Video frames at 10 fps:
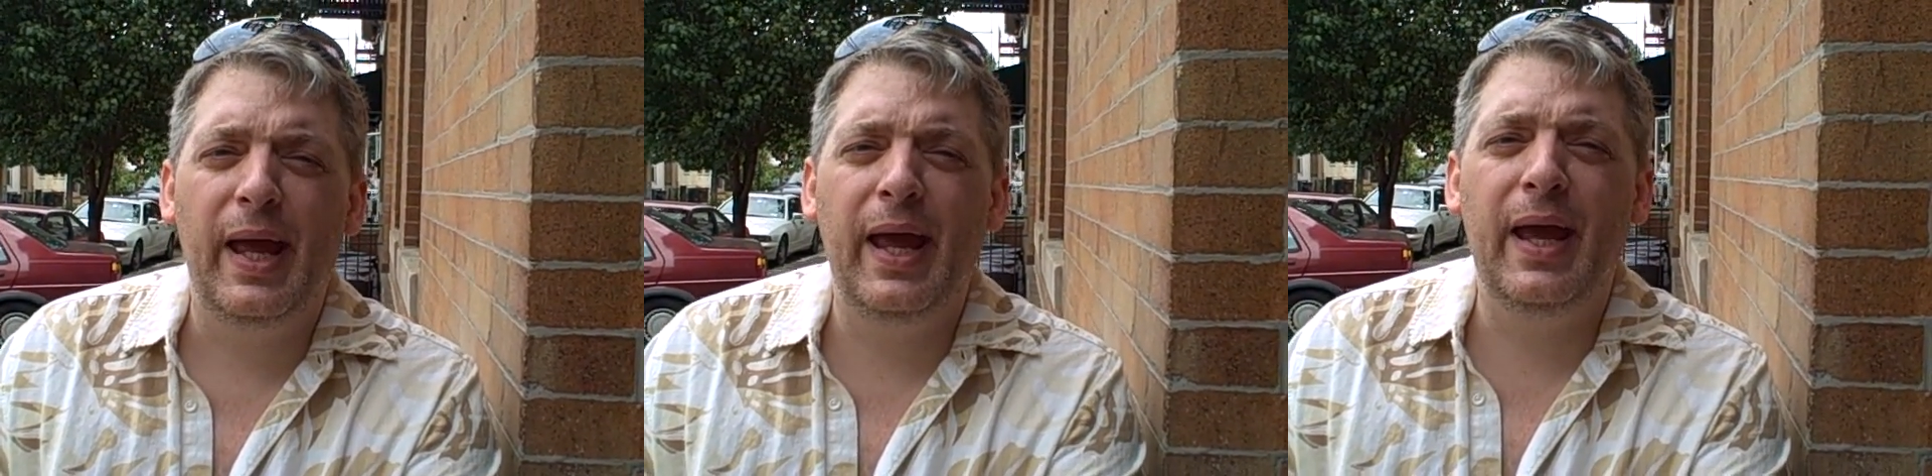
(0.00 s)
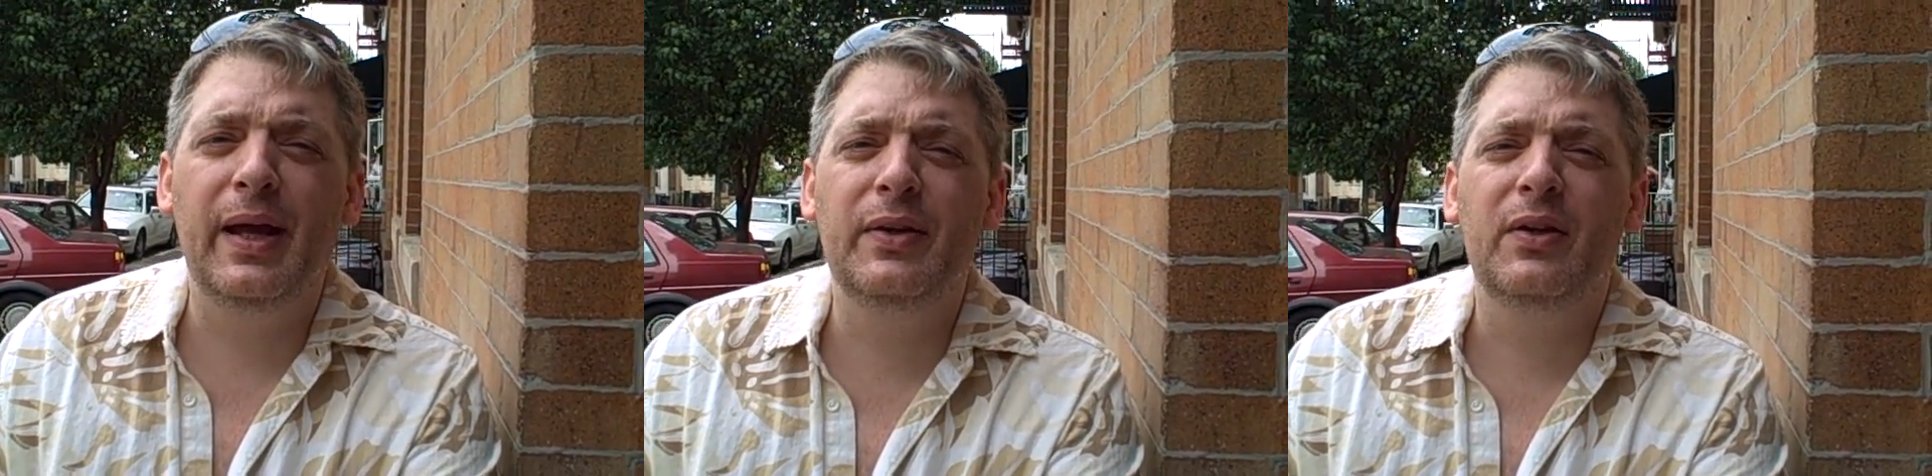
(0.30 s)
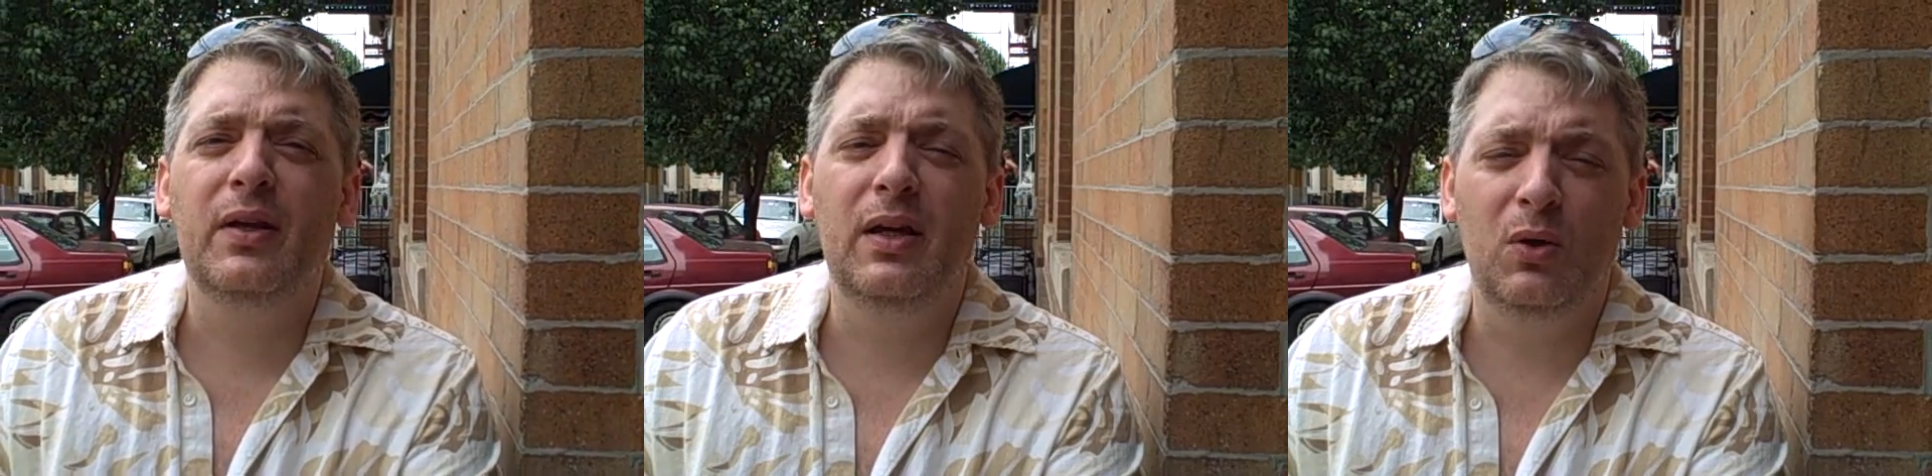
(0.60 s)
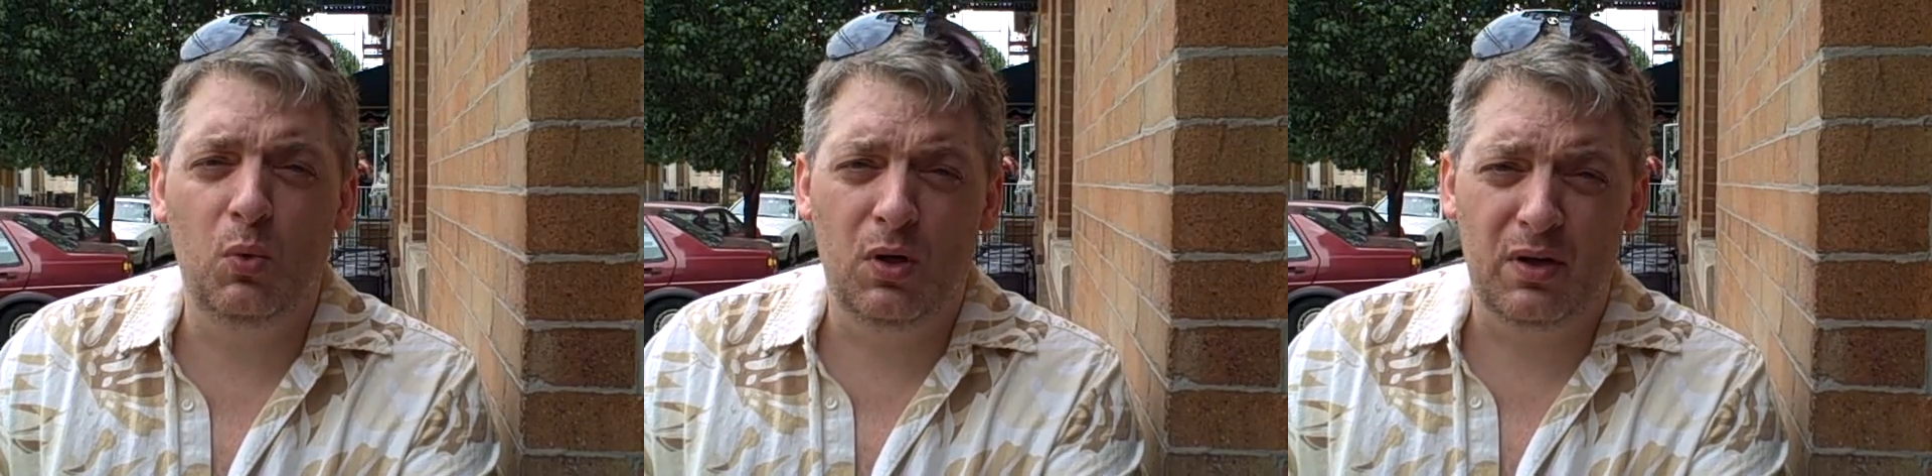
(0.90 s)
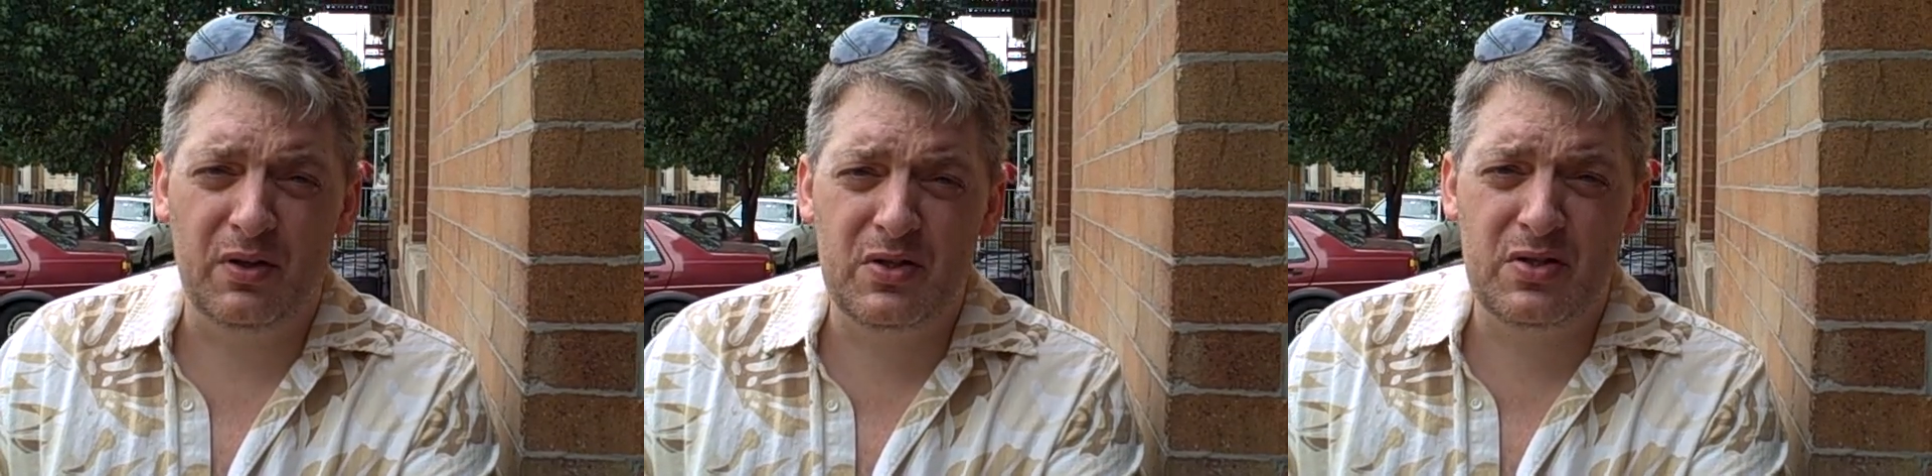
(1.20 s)
and it
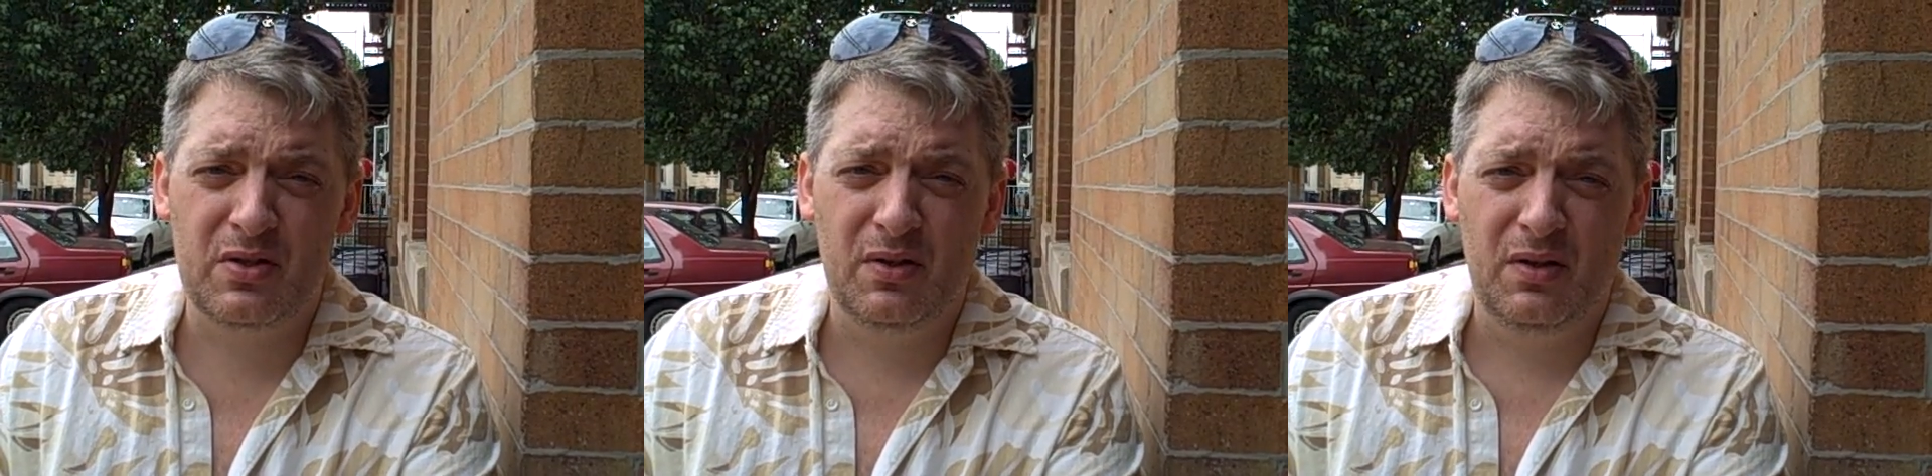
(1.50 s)
works.